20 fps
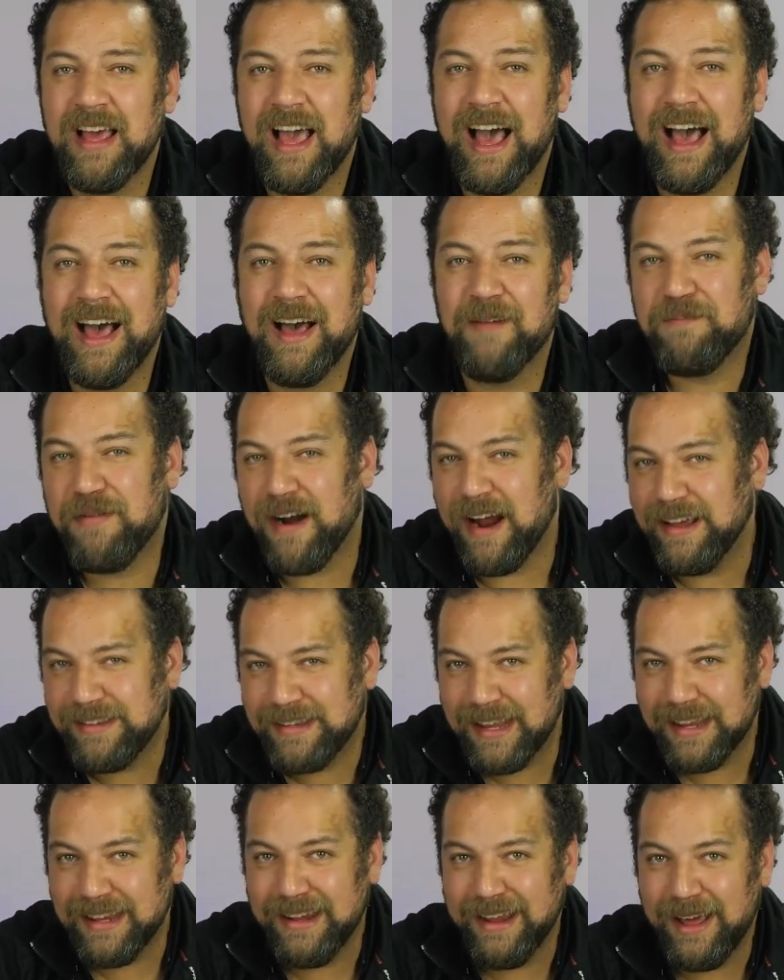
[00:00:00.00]
Price
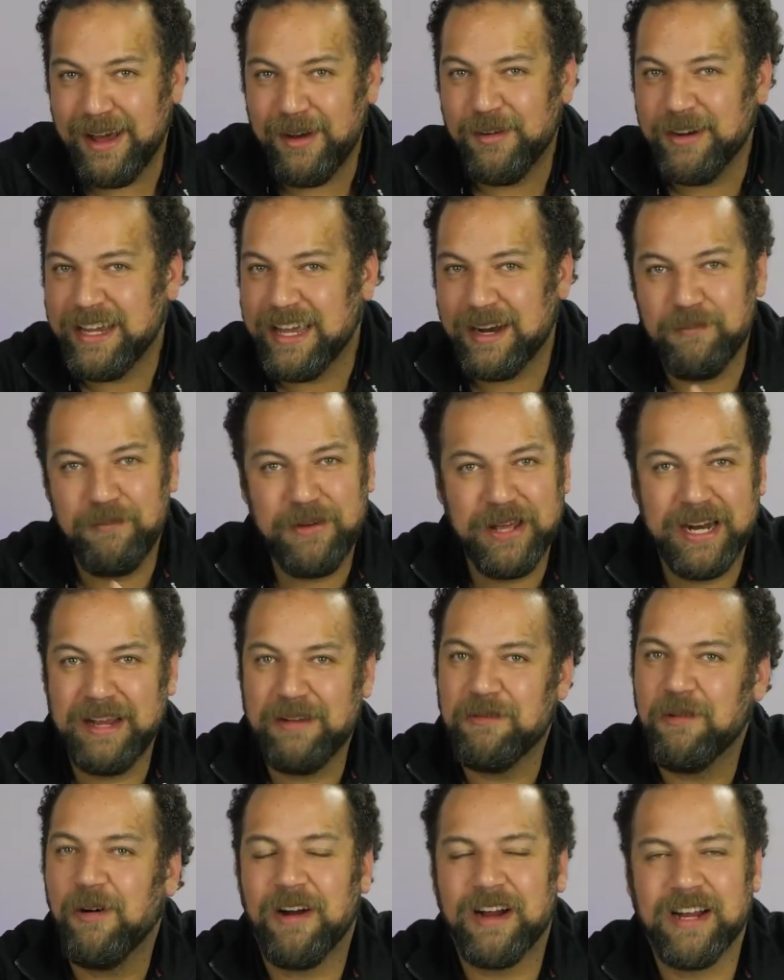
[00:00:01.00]
it low, get a bidding
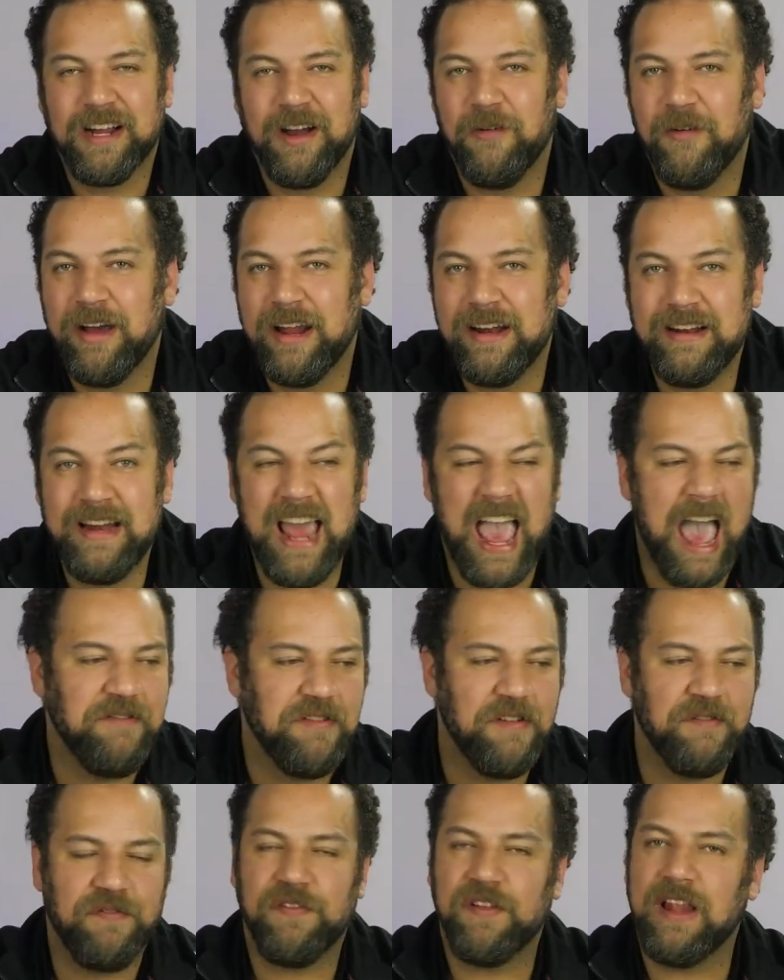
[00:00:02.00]
war going, have
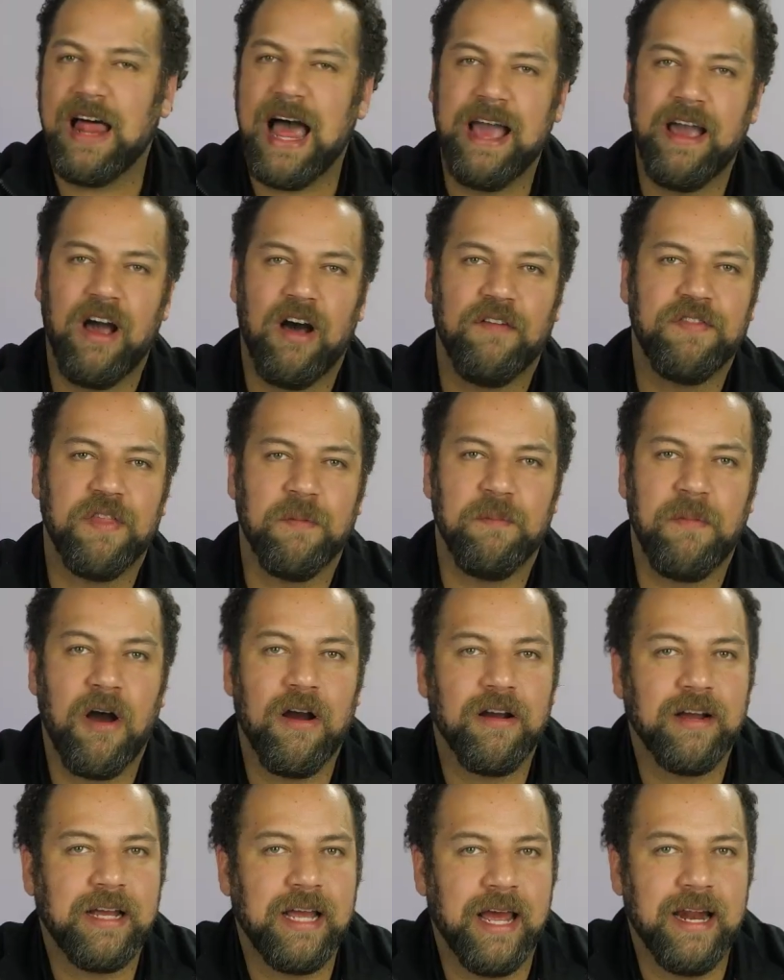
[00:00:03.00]
it fly off the
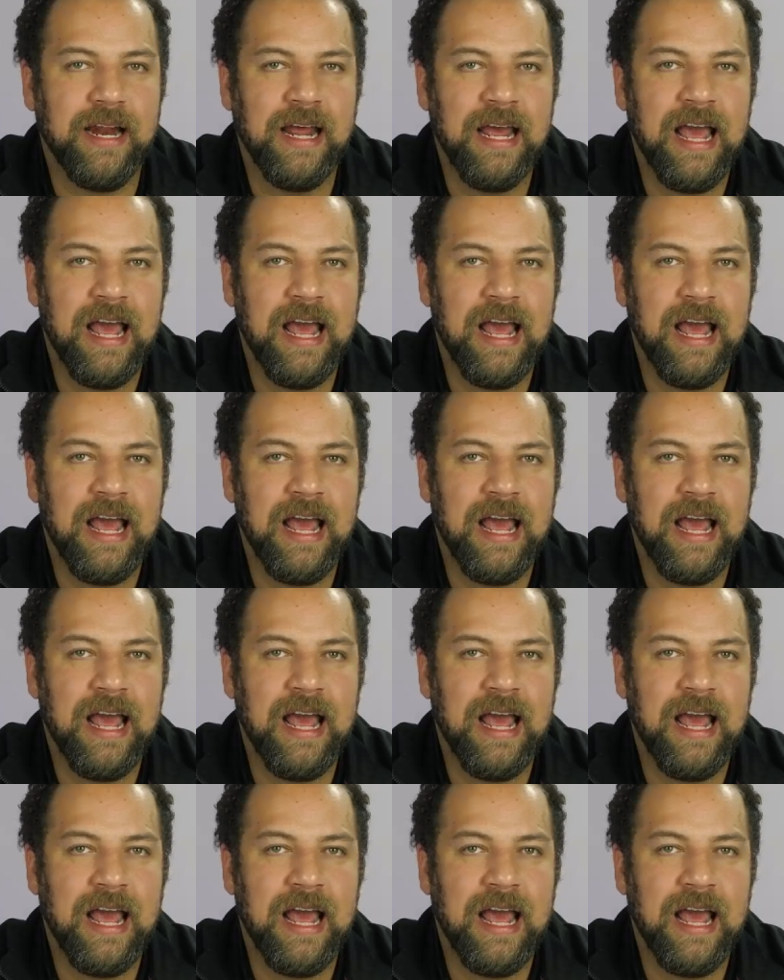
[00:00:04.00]
market.